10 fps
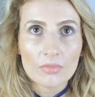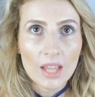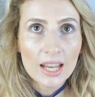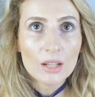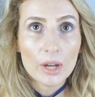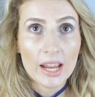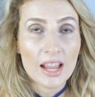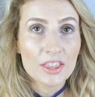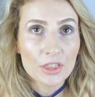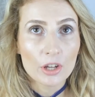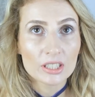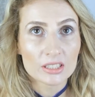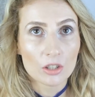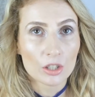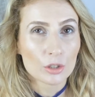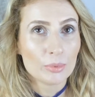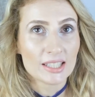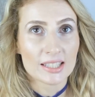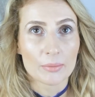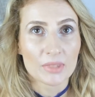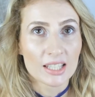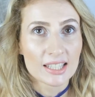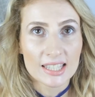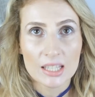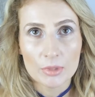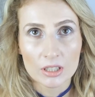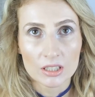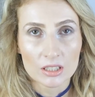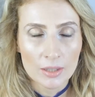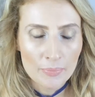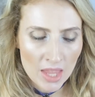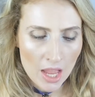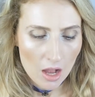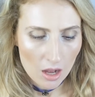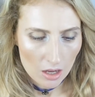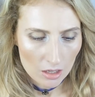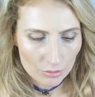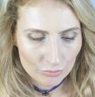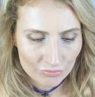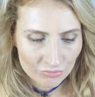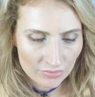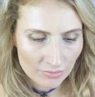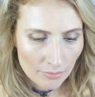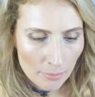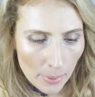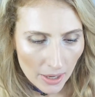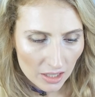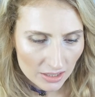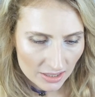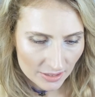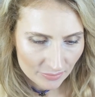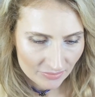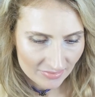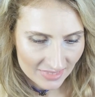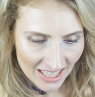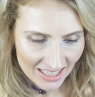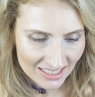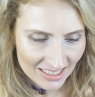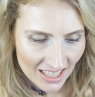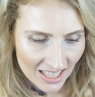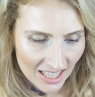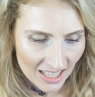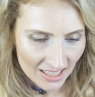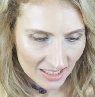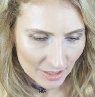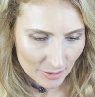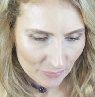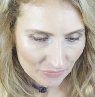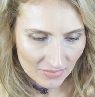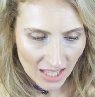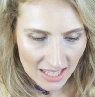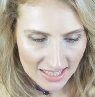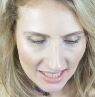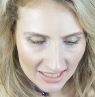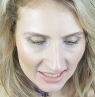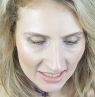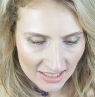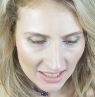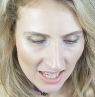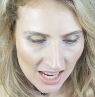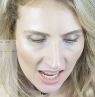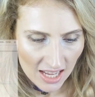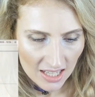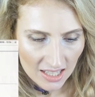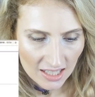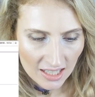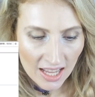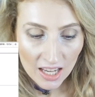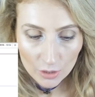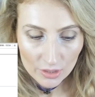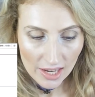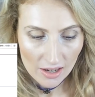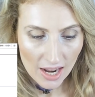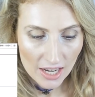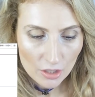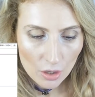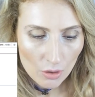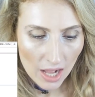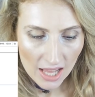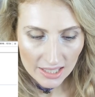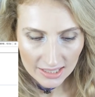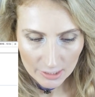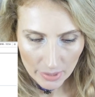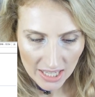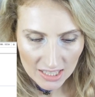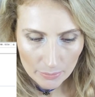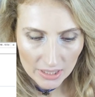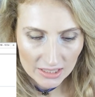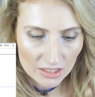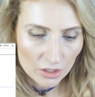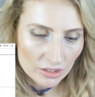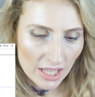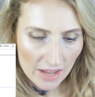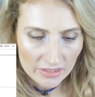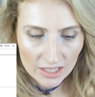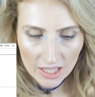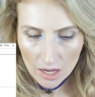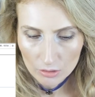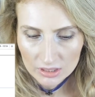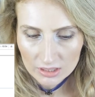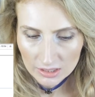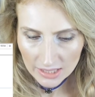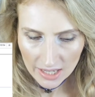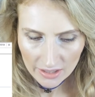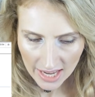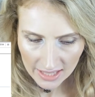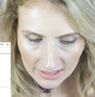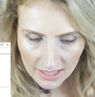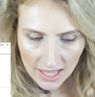anyway, I thought it's going to be something similar, um, but then um, I said, uh, hello there, I know AliExpress, but I don't have the account there yet.